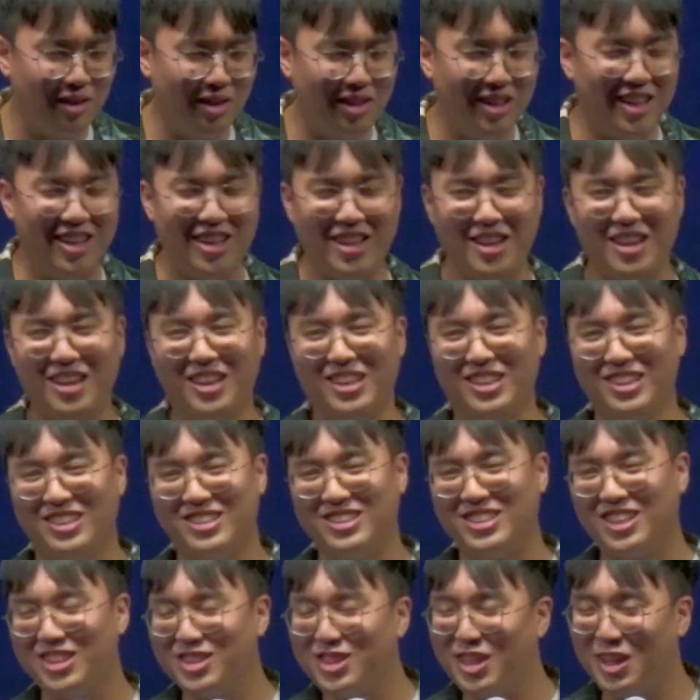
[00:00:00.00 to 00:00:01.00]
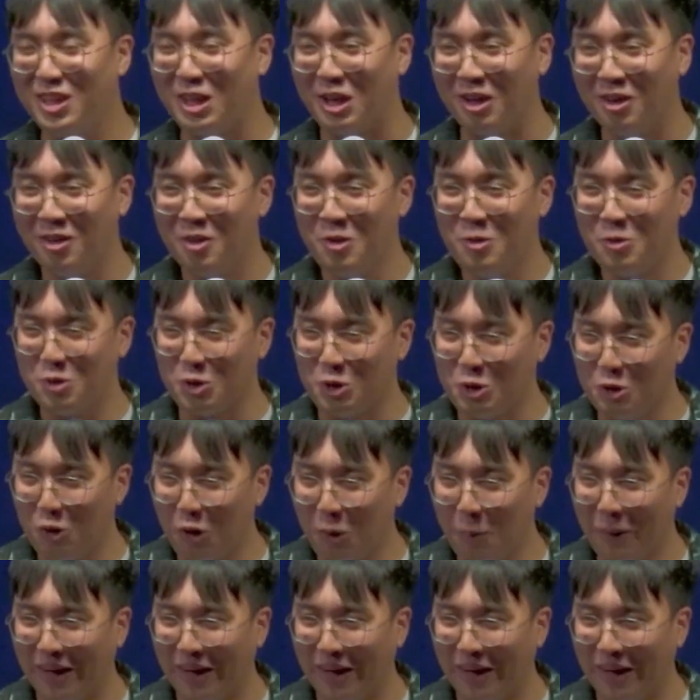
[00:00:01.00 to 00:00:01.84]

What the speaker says: Hey, Jason, you know